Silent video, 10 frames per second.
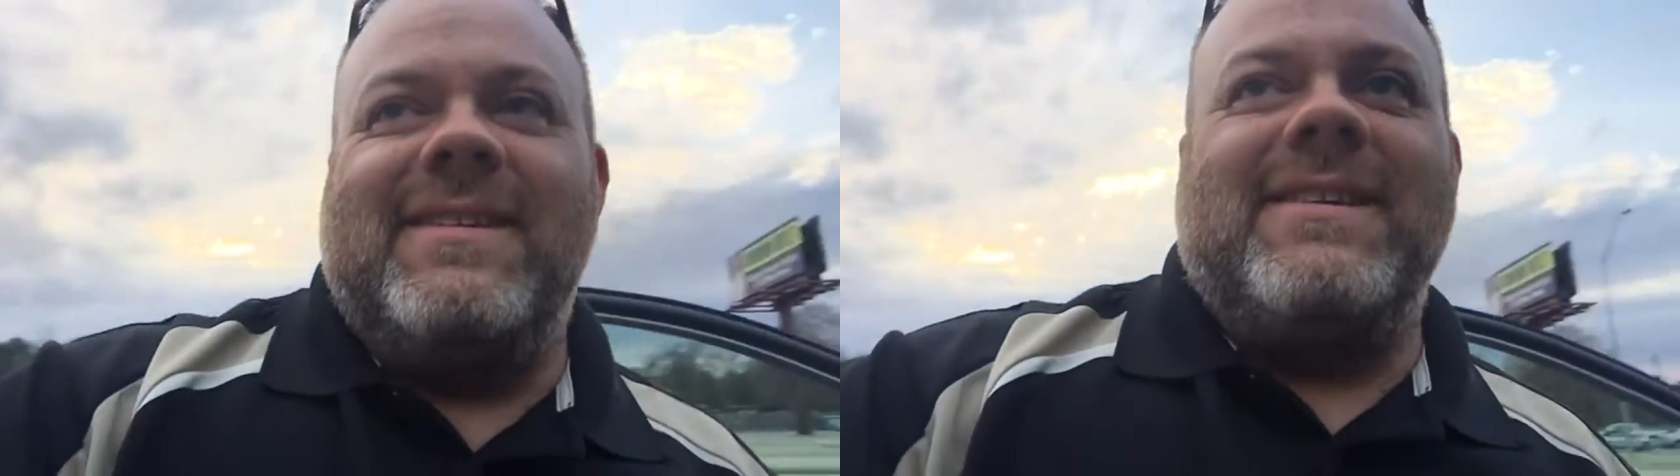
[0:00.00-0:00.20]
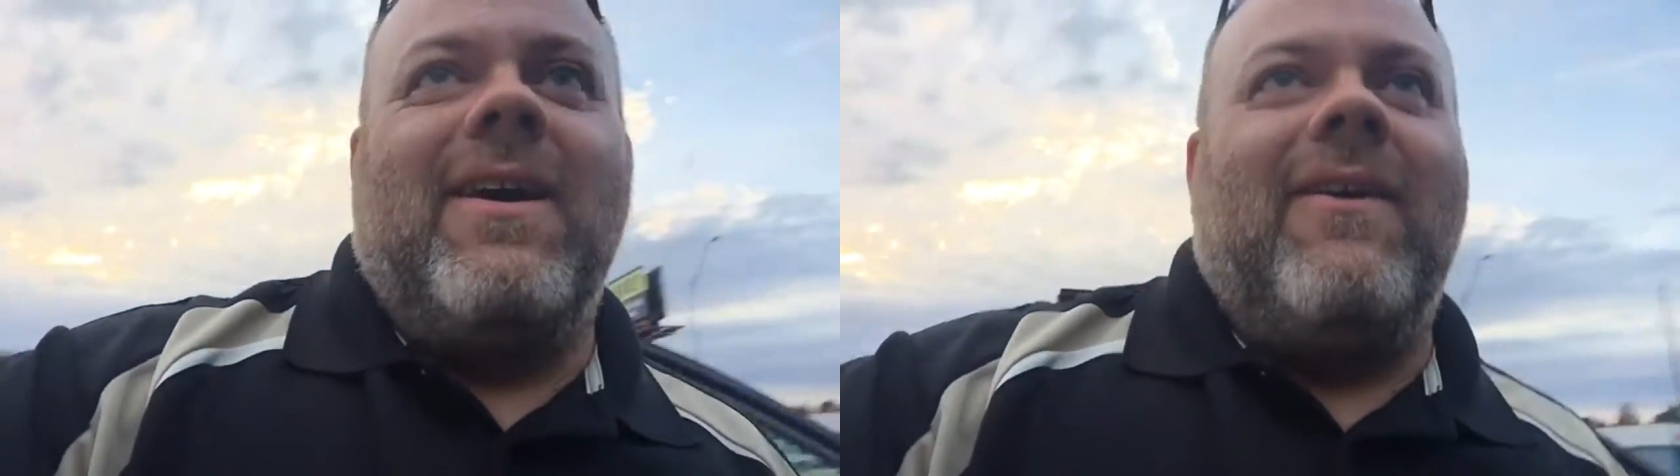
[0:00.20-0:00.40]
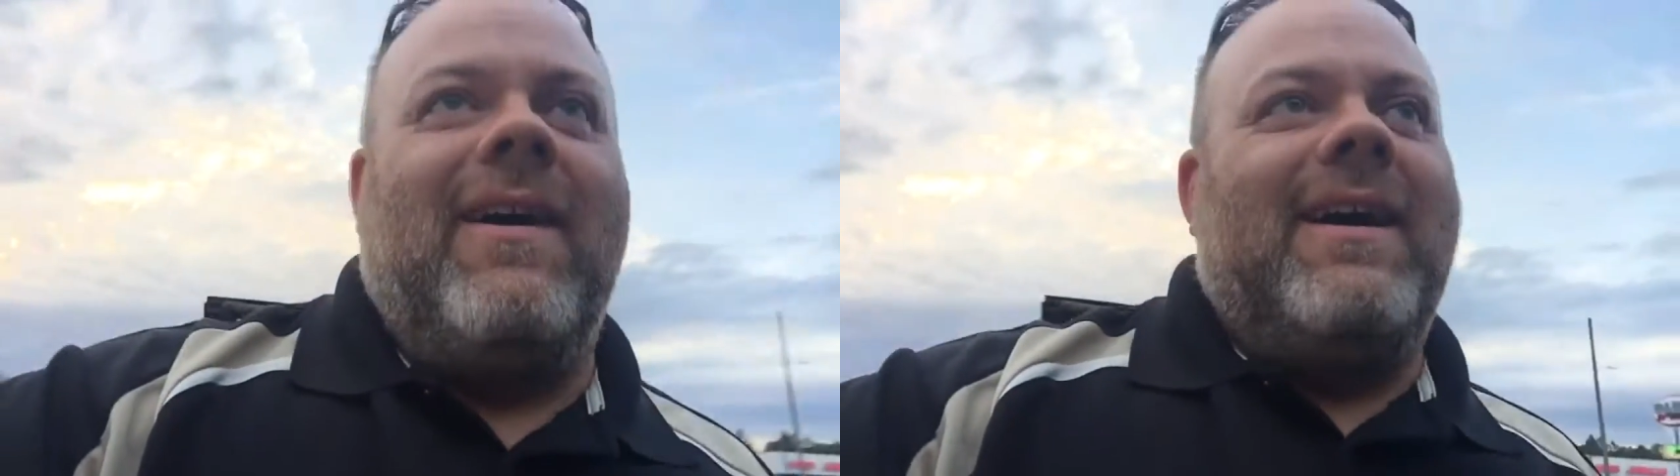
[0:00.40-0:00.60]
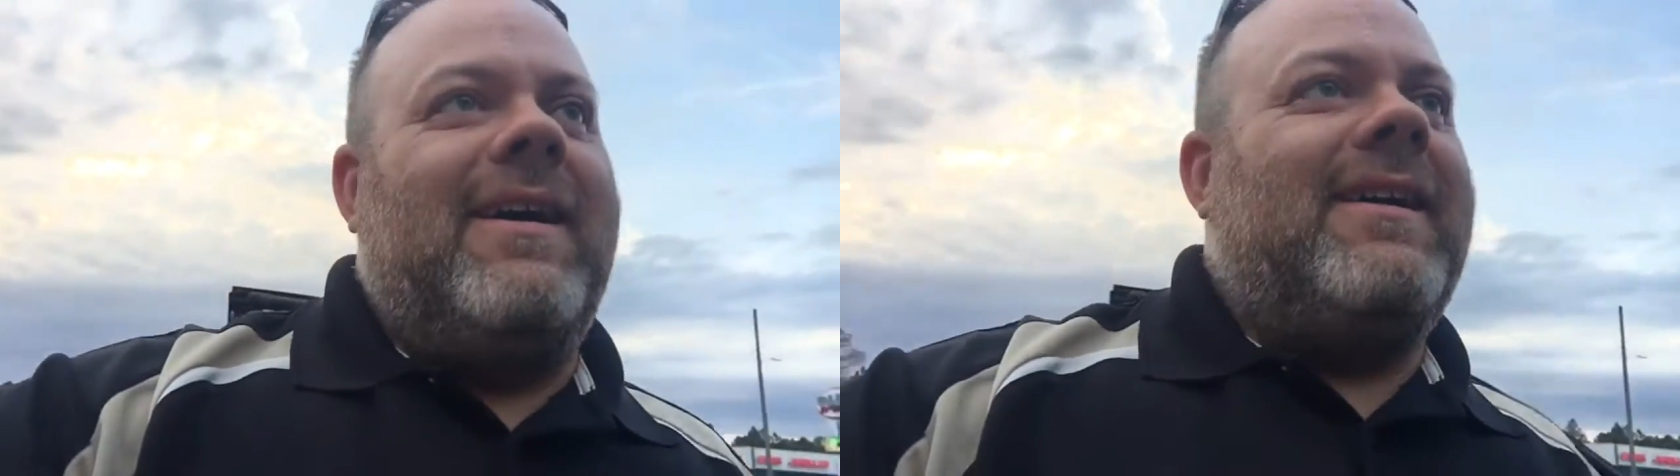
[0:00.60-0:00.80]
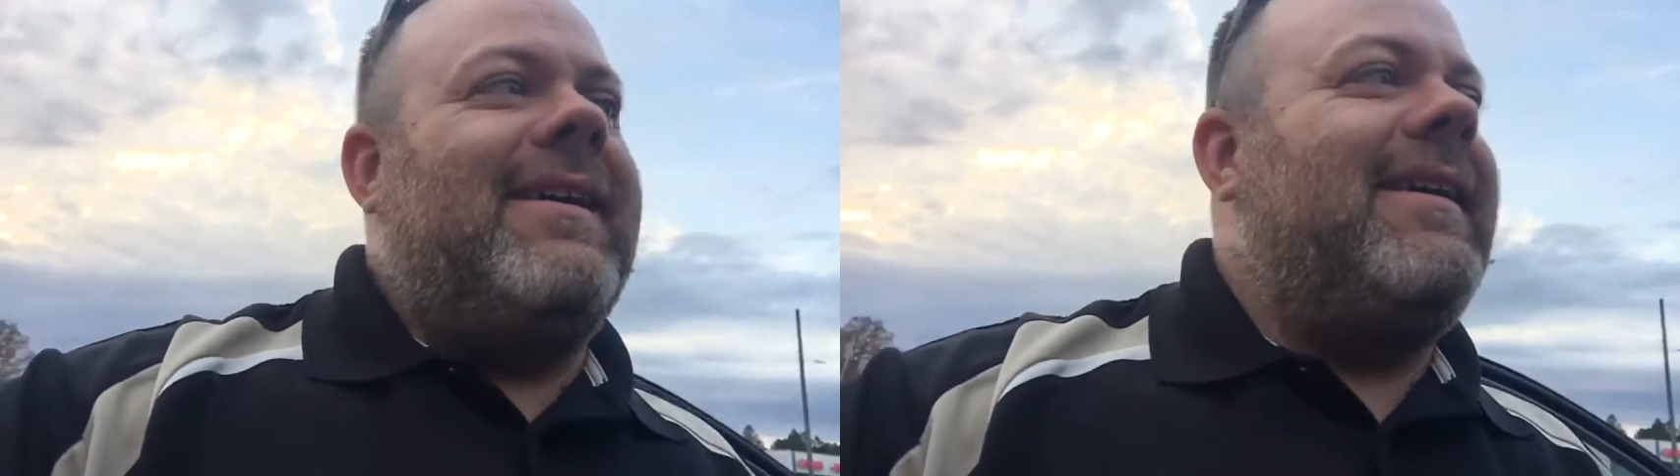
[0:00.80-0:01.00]
so,
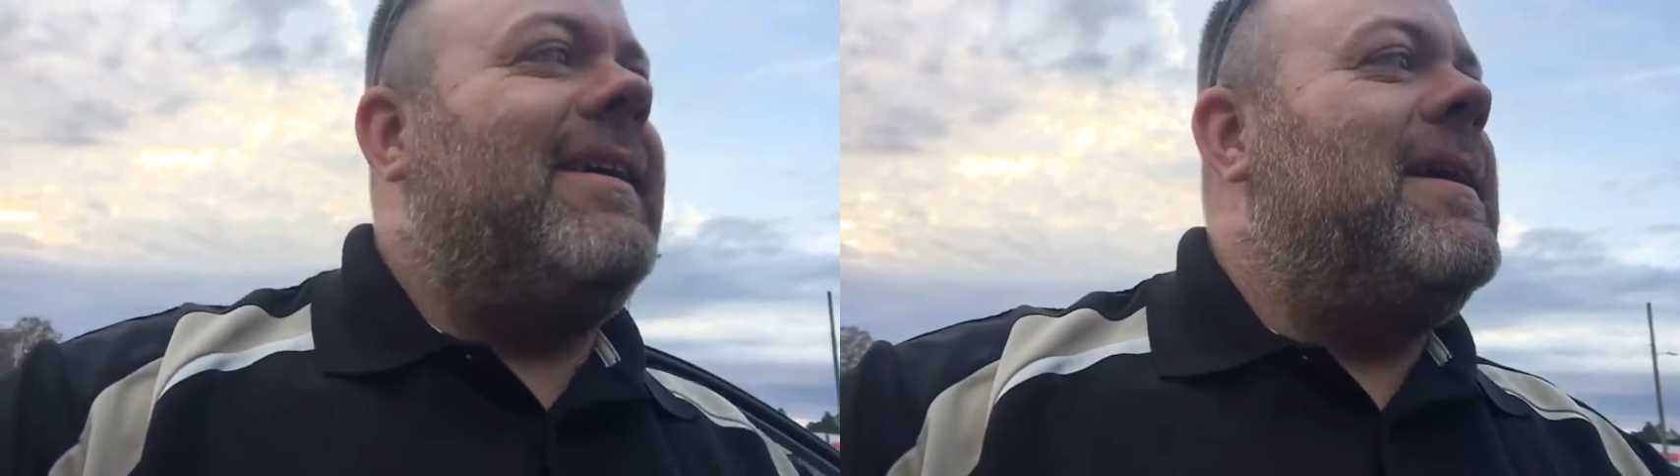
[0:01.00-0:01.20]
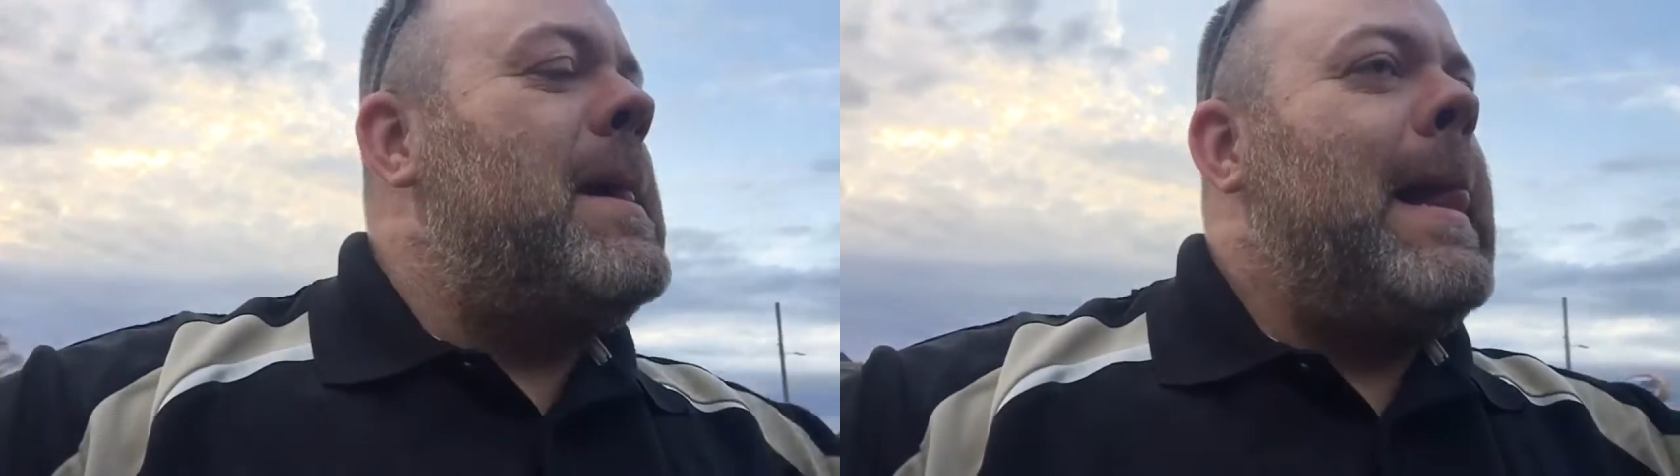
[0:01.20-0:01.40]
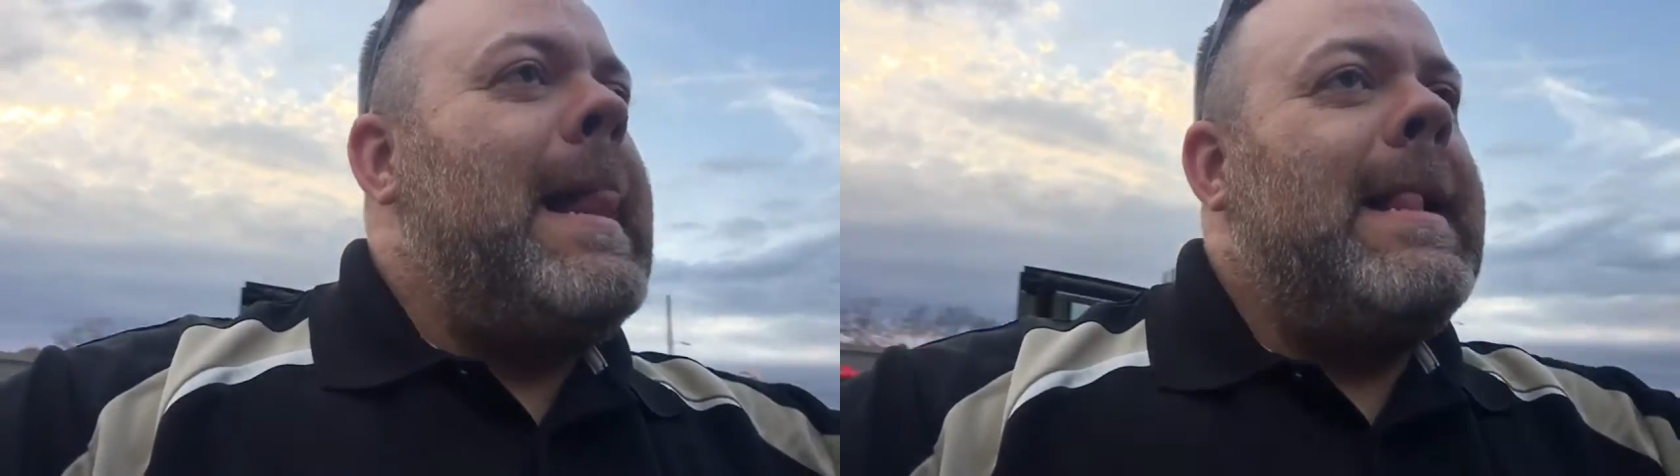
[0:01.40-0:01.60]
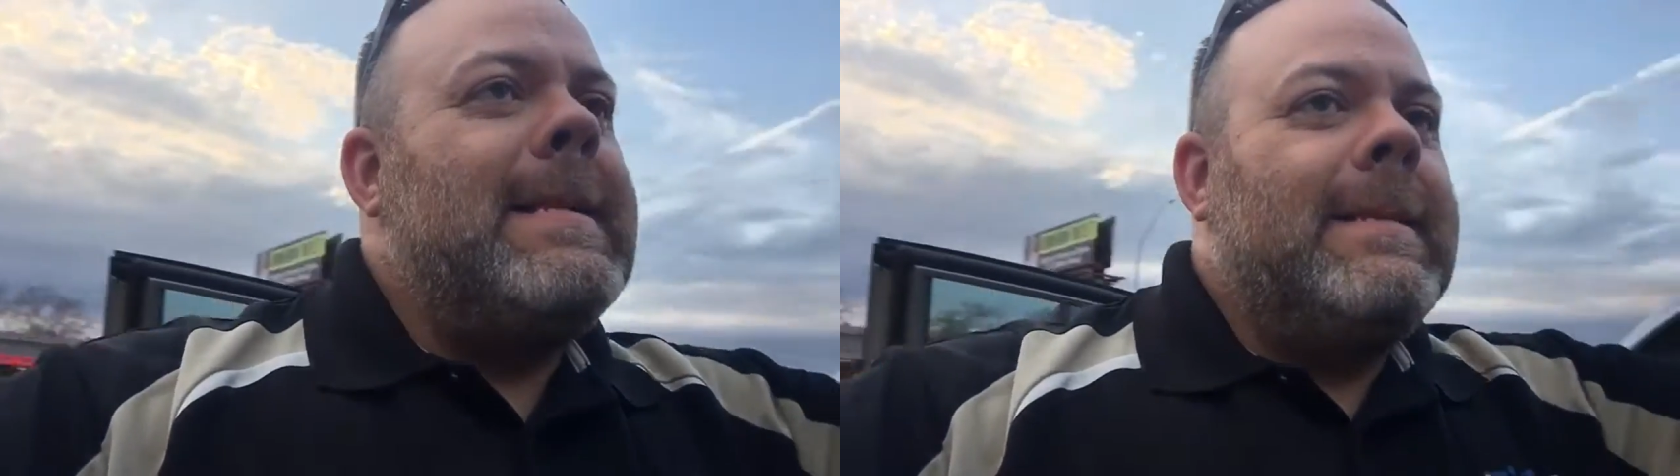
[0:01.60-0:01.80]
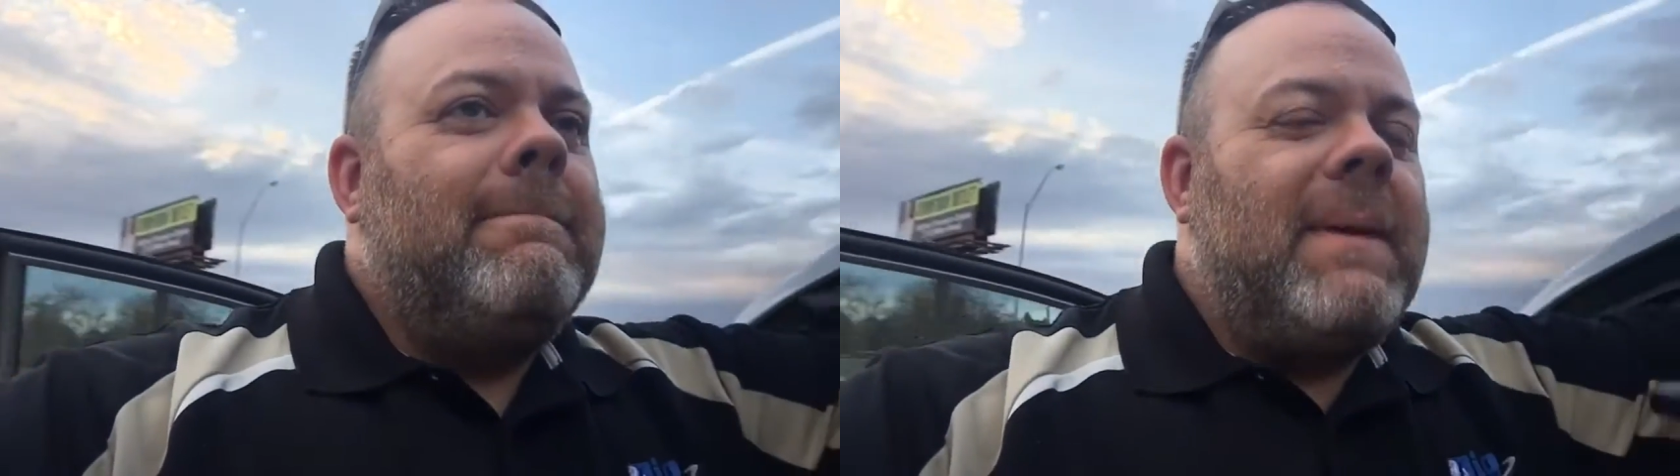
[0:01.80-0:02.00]

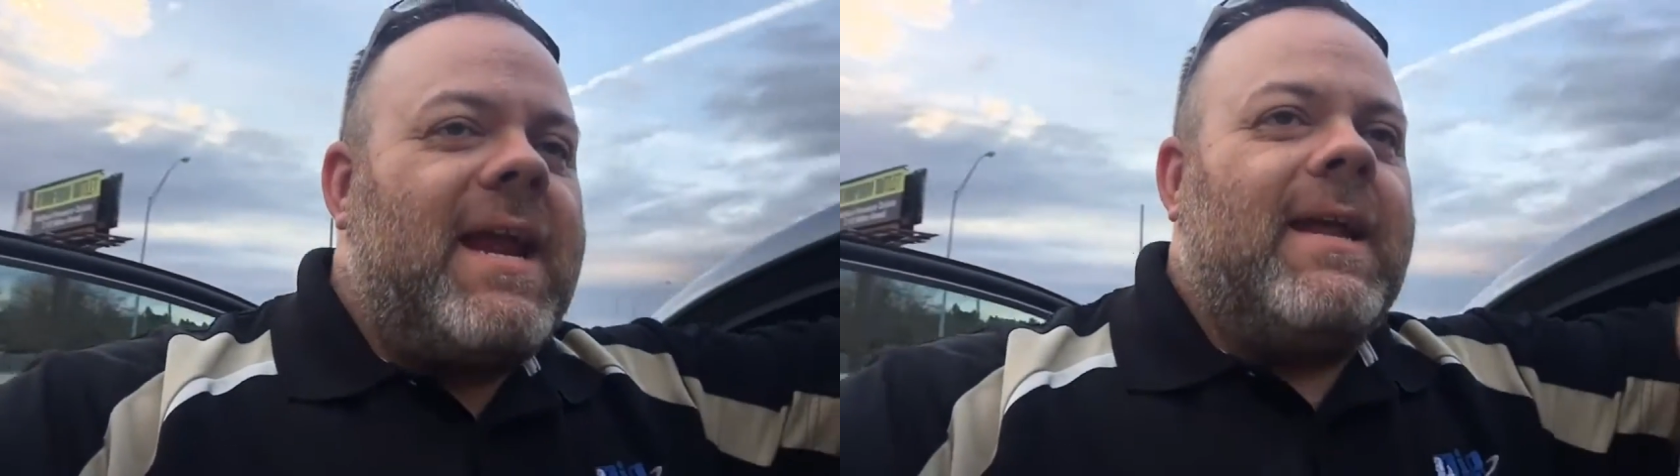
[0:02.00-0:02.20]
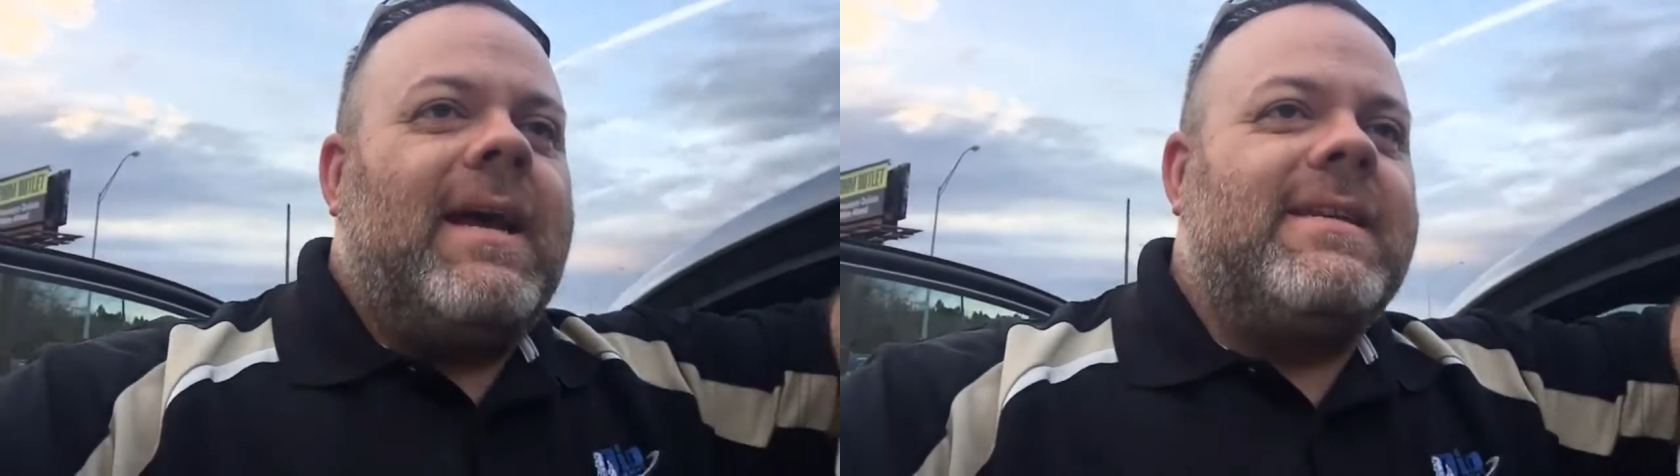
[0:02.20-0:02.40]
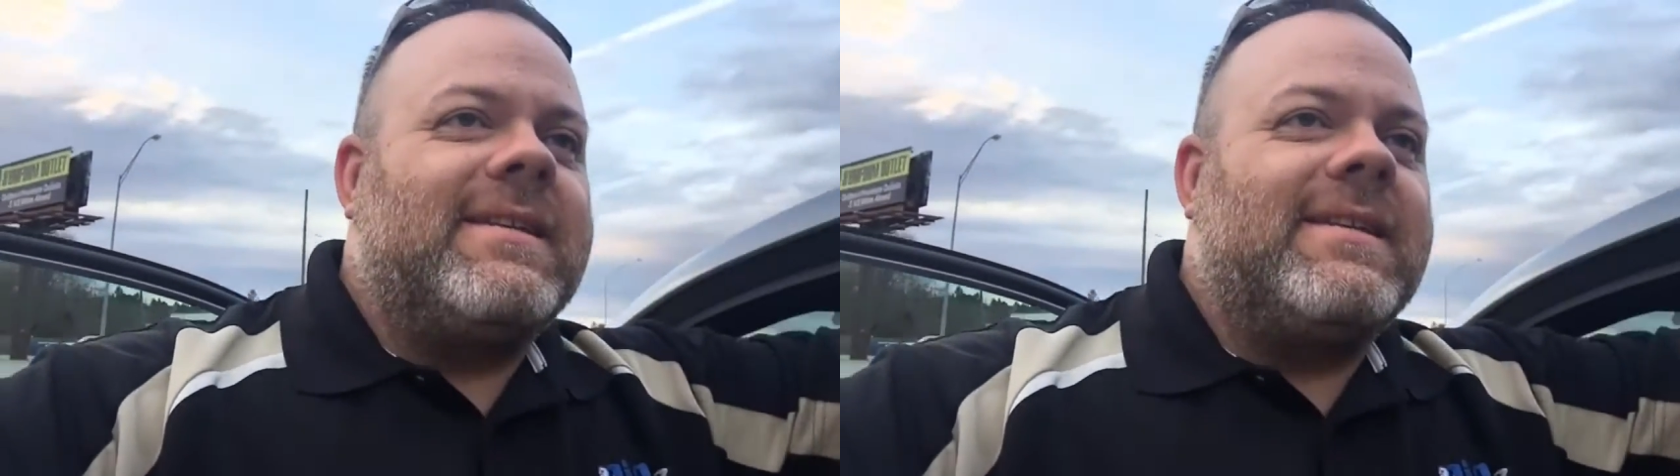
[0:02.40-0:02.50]
man,